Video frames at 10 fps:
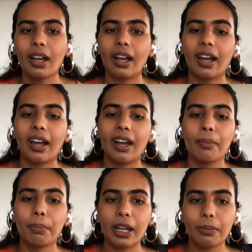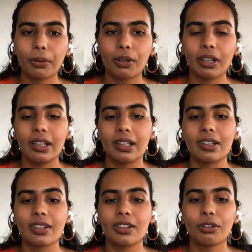Uh, Byteboard
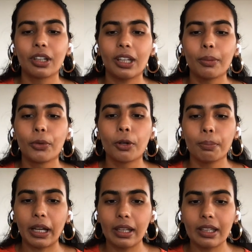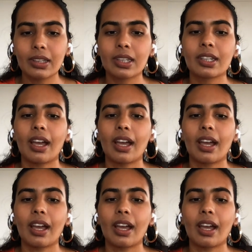is you're getting more bites